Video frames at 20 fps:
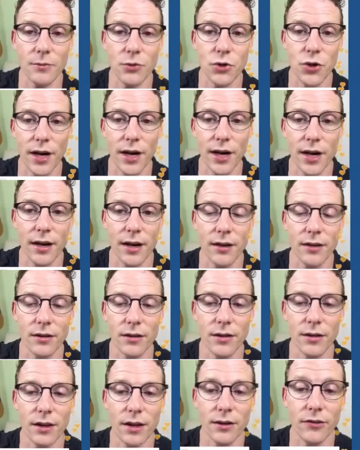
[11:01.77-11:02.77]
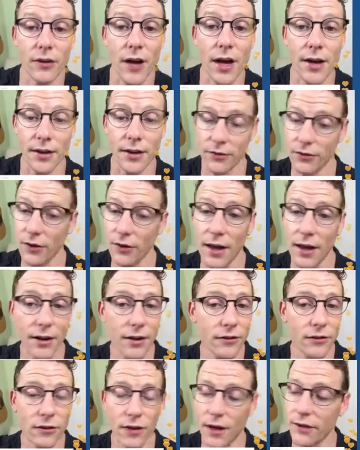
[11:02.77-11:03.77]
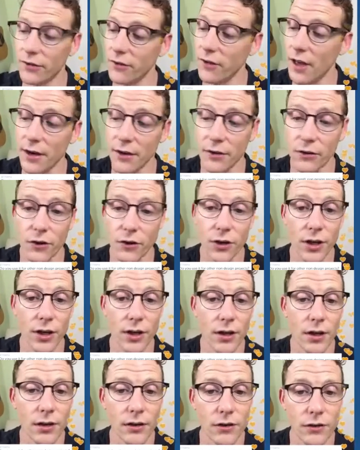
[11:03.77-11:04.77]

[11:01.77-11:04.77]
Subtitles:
trying Asana. Asana's good.